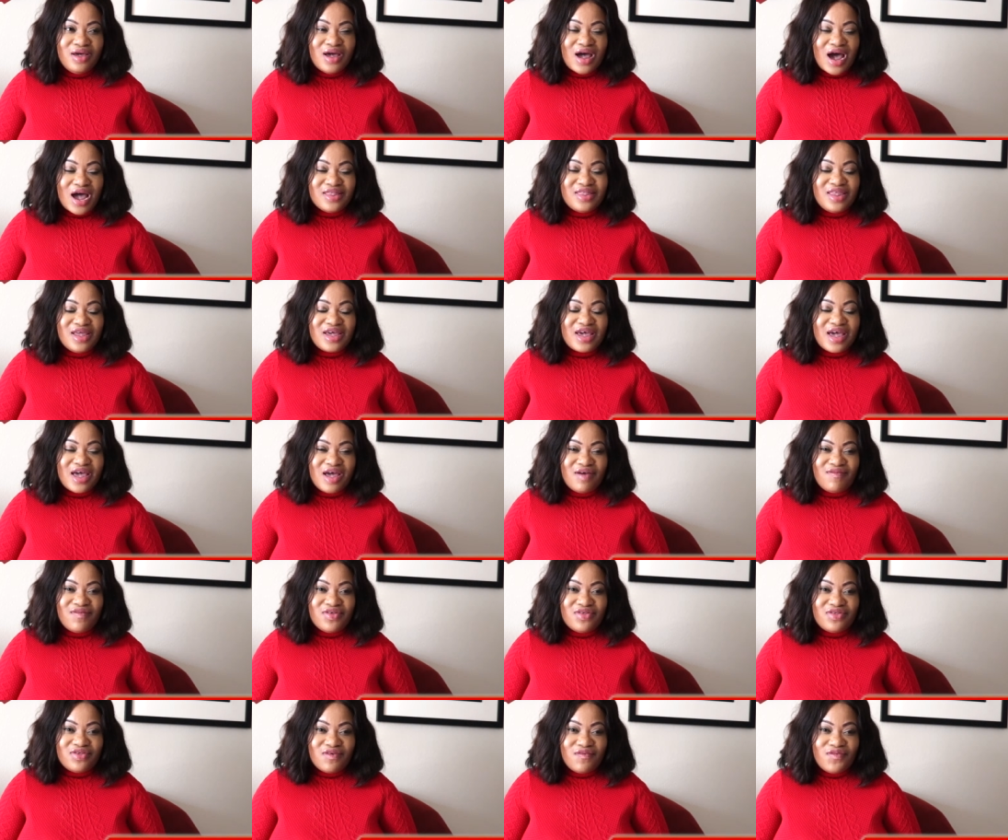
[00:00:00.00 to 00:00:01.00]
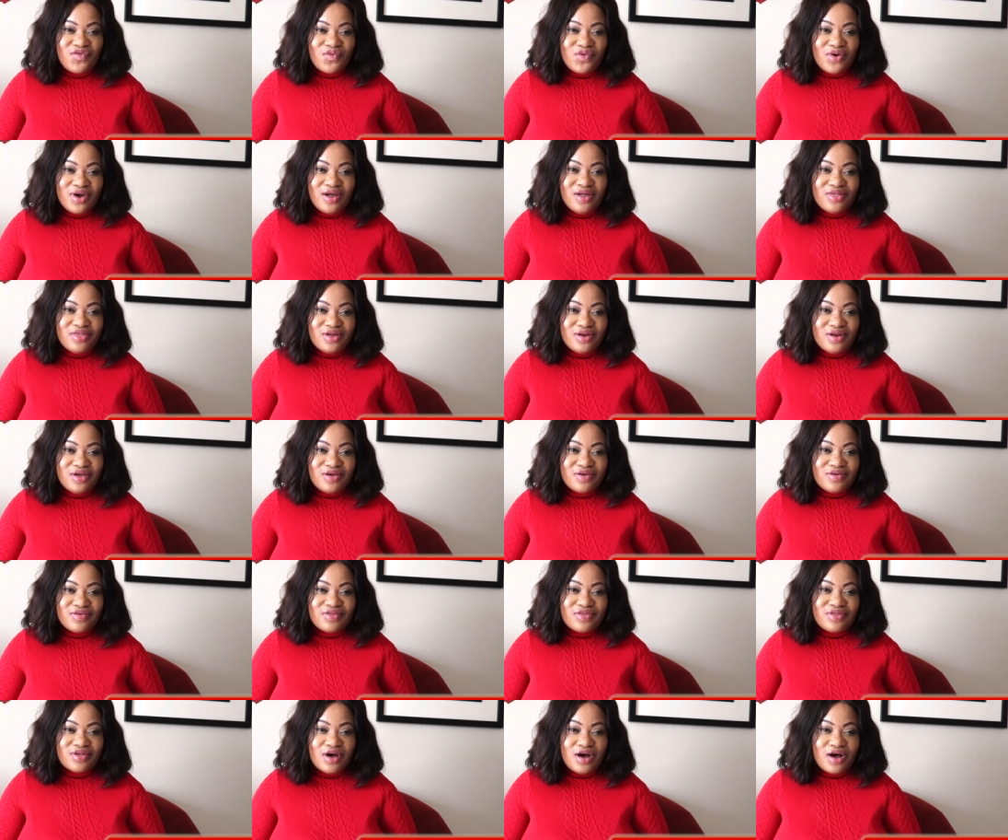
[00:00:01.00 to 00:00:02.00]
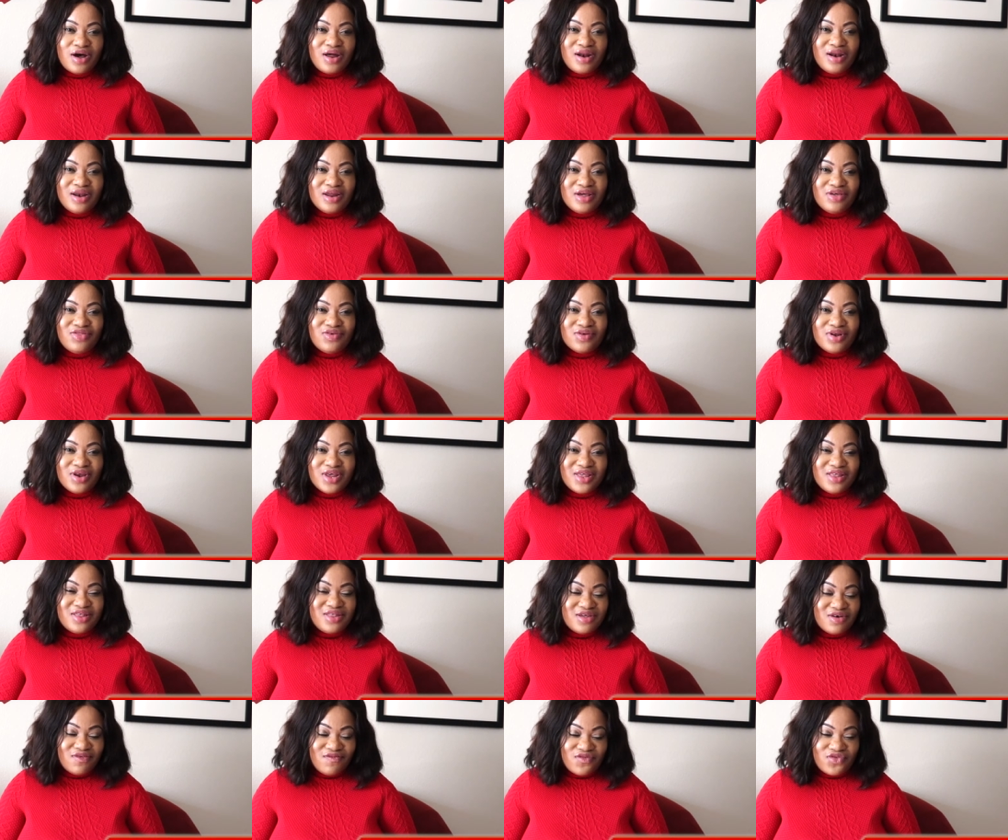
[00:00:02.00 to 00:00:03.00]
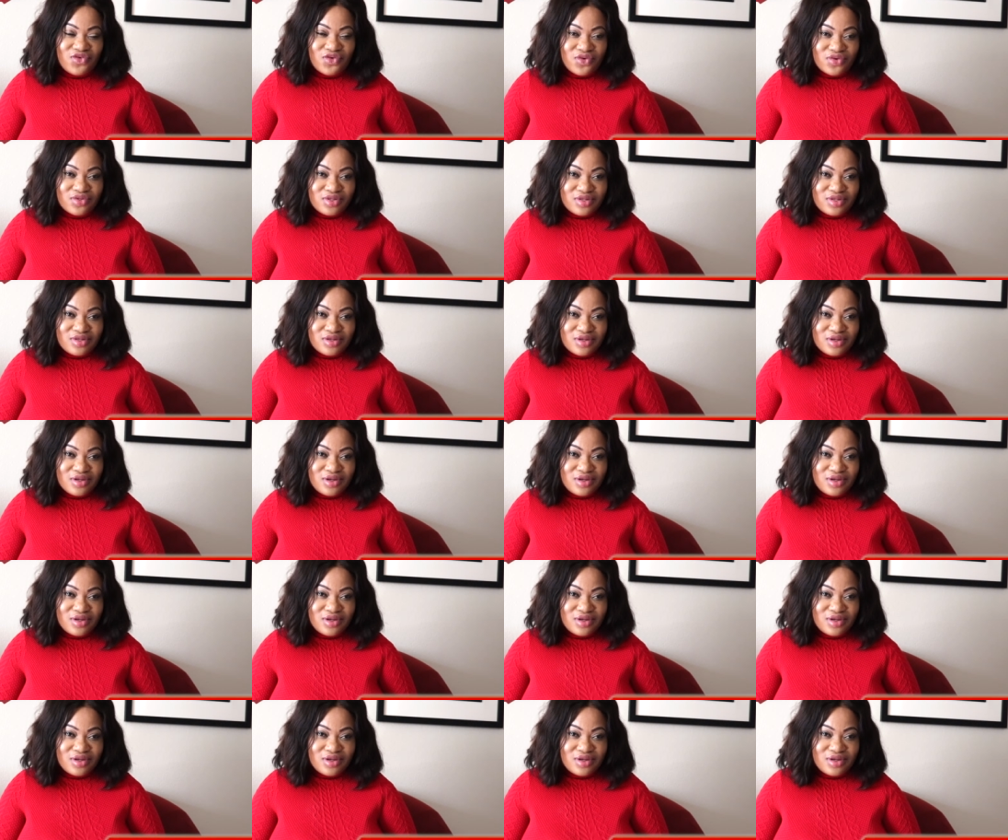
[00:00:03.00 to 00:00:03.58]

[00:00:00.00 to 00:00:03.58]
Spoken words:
I think every software engineers are literally self-taught.